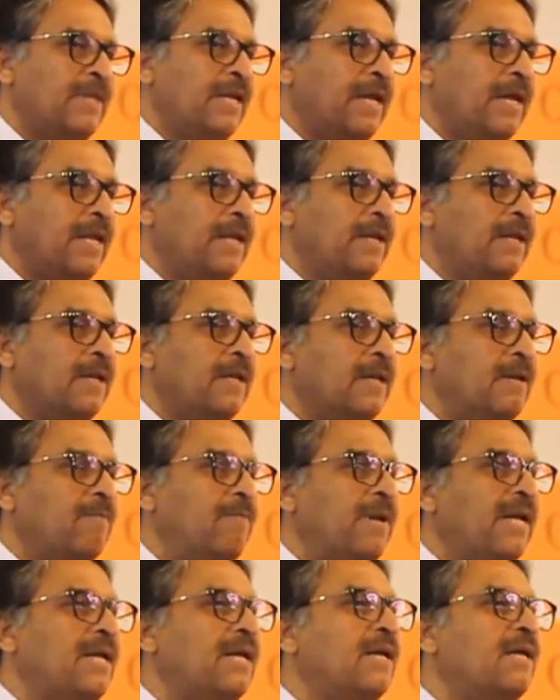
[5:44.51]

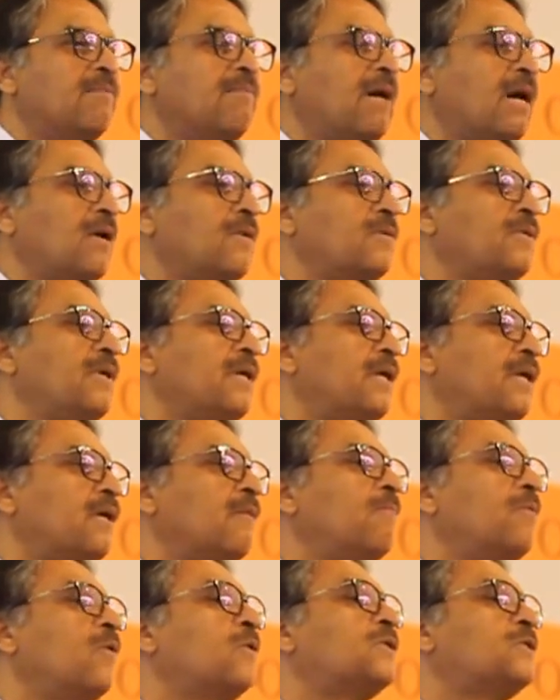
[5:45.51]
in bringing about a
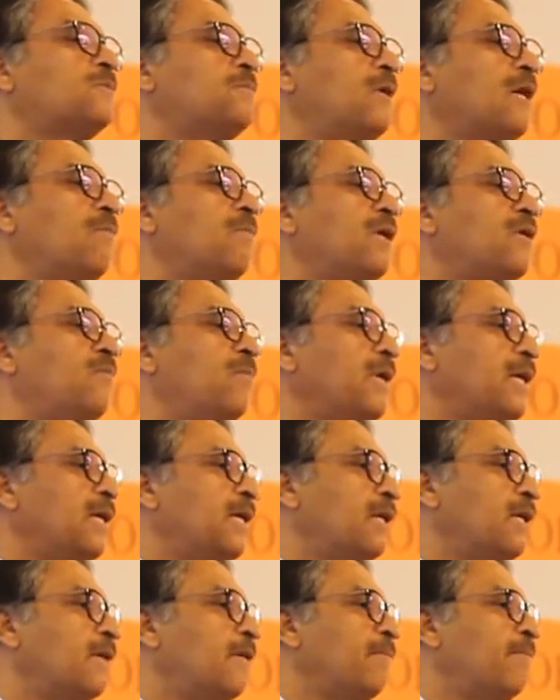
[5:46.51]
rapprochement
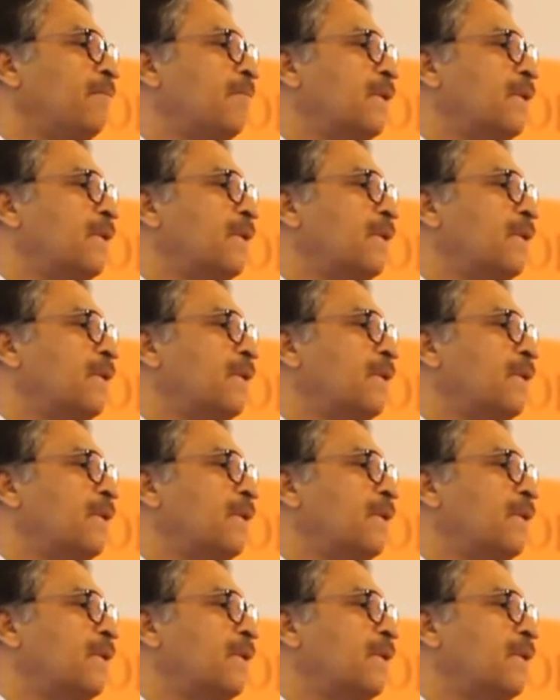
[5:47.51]
between